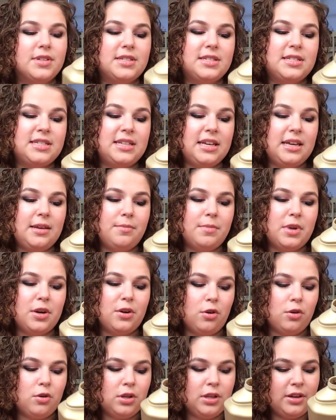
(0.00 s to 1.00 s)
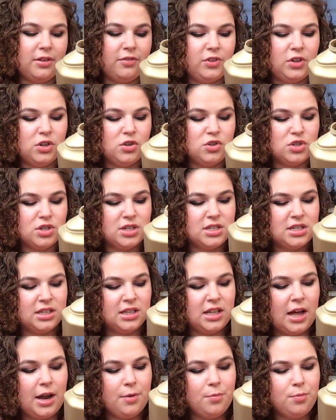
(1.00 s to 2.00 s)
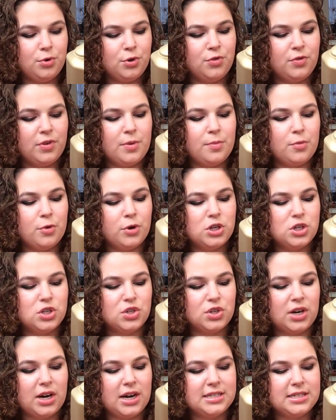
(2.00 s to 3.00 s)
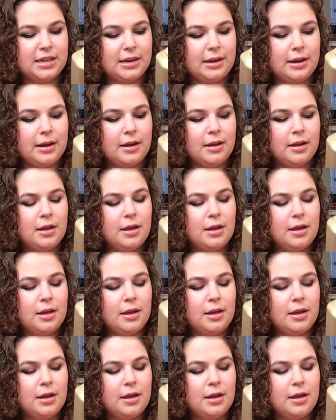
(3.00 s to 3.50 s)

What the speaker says: Sea Mineral Infusion Salon Proven Moisturizing